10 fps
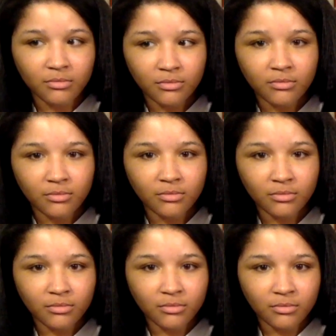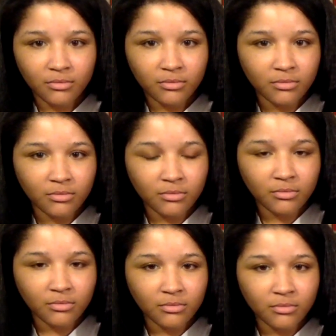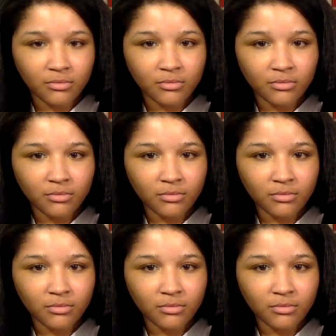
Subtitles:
[no speech]